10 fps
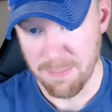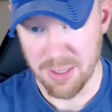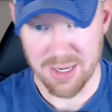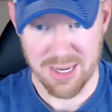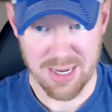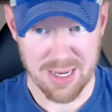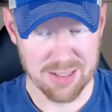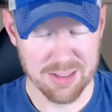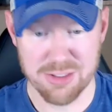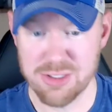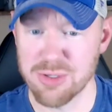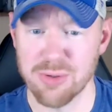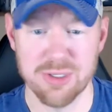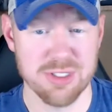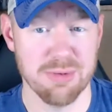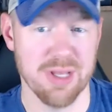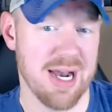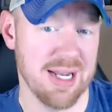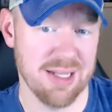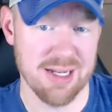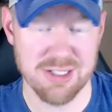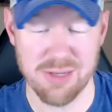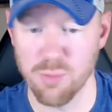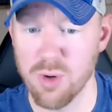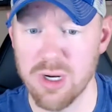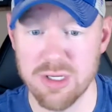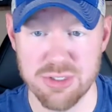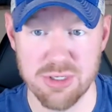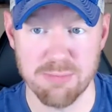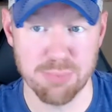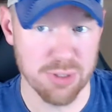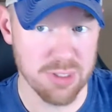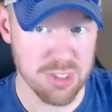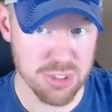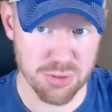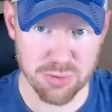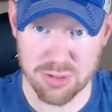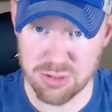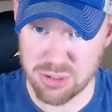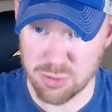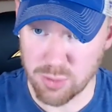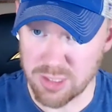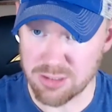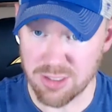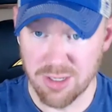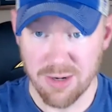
But uh, let's just go to some of the highlights. It was pretty short and sweet.